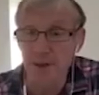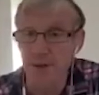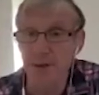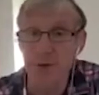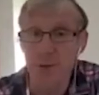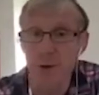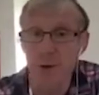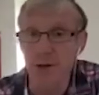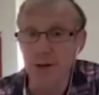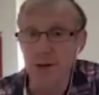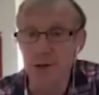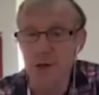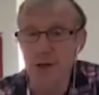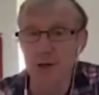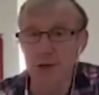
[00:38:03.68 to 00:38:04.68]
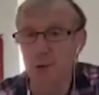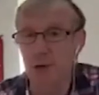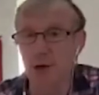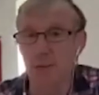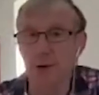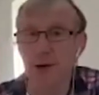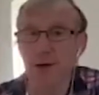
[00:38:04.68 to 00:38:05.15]
it's one of these things where
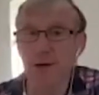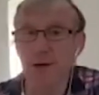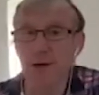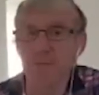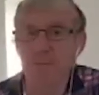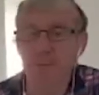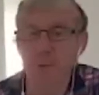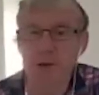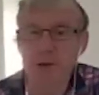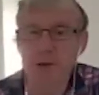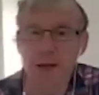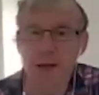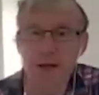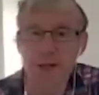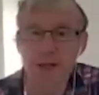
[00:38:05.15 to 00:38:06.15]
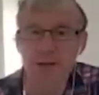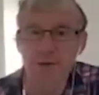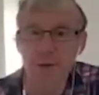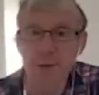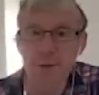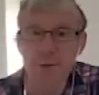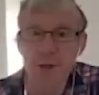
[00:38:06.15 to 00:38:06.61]
we're selecting for
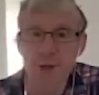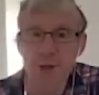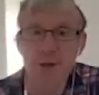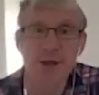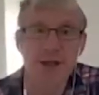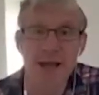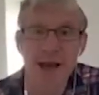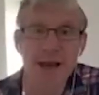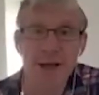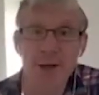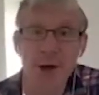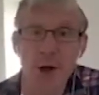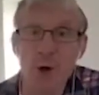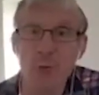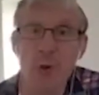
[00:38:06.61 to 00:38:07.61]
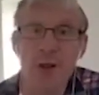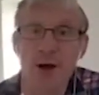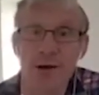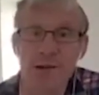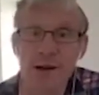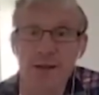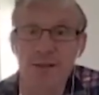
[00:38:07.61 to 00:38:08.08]
the species that can cope with
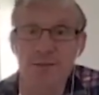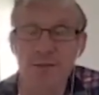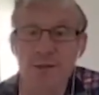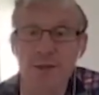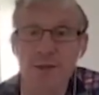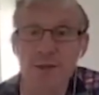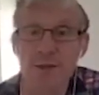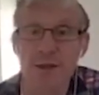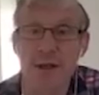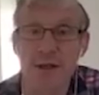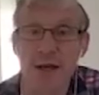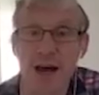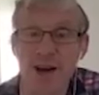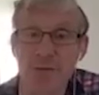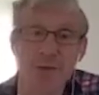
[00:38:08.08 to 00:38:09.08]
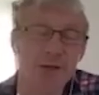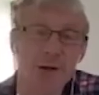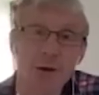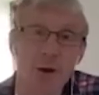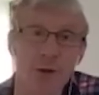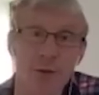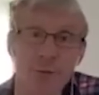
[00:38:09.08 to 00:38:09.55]
our activities and adapt, and a
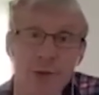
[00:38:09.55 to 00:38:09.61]
lot of them